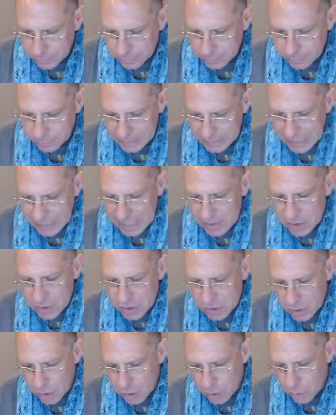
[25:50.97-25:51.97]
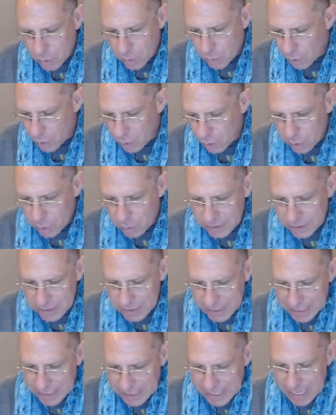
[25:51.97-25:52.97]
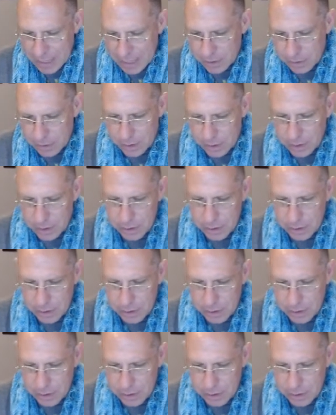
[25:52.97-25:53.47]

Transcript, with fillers: And so all together,